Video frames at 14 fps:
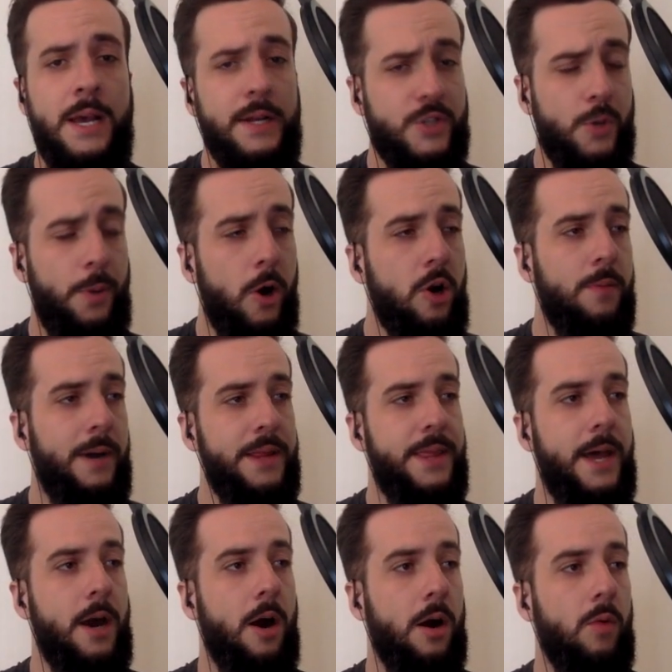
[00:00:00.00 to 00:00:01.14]
So Pokemon
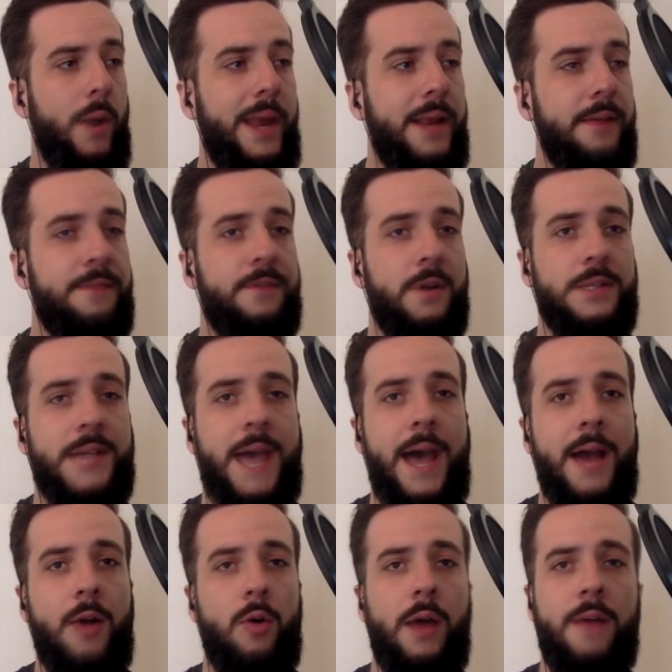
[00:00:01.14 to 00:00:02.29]
that are weighted for
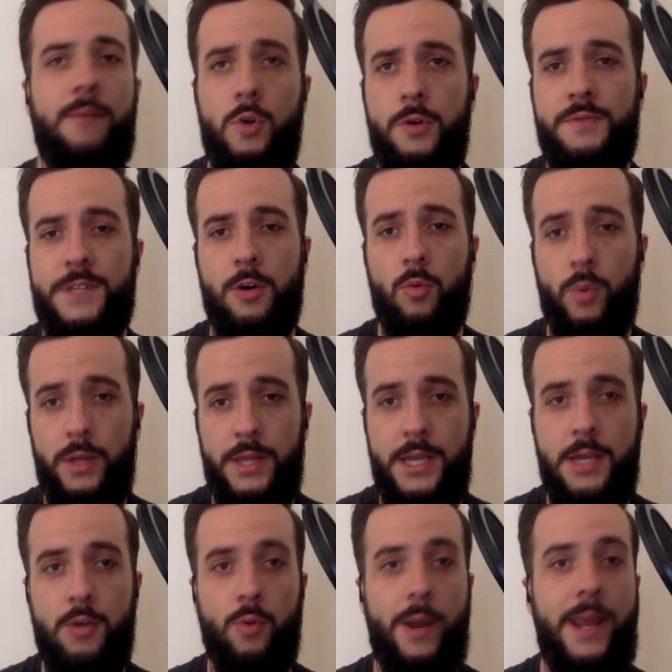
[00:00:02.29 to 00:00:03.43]
attack or have moves that are really
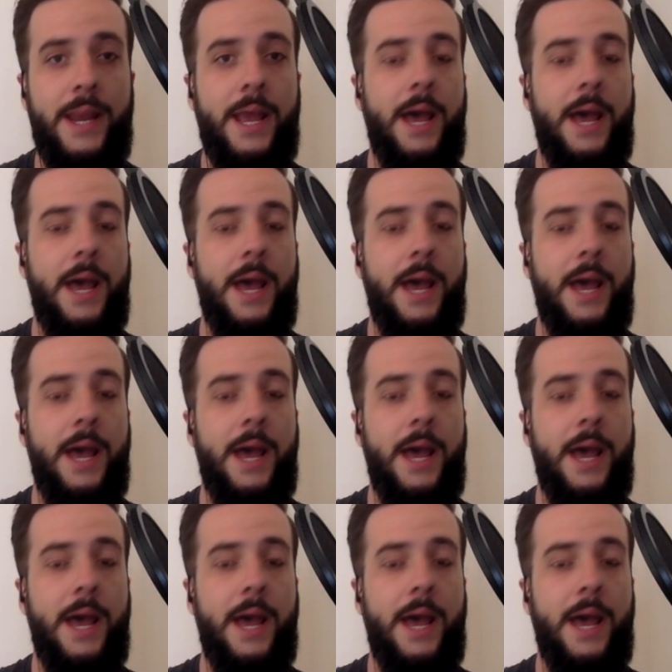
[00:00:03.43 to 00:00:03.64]
great